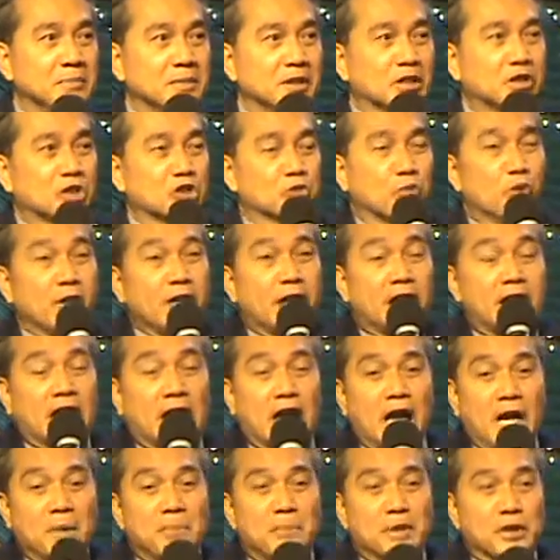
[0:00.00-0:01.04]
Because we are
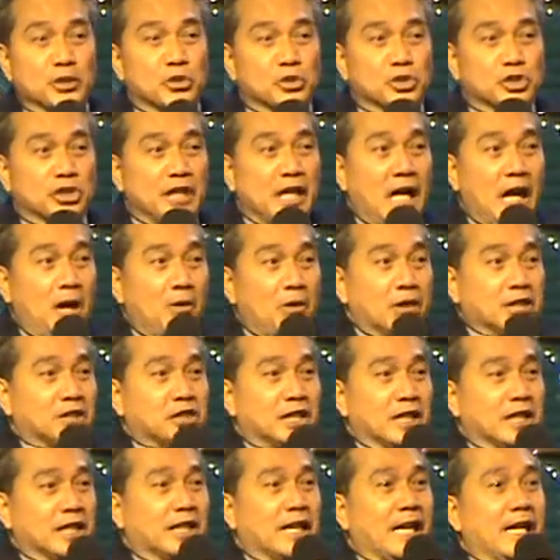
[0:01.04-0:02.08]
happy to see our
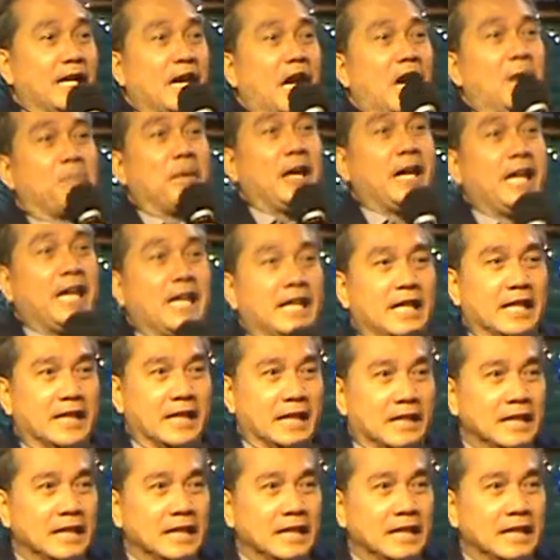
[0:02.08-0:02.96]
children happy.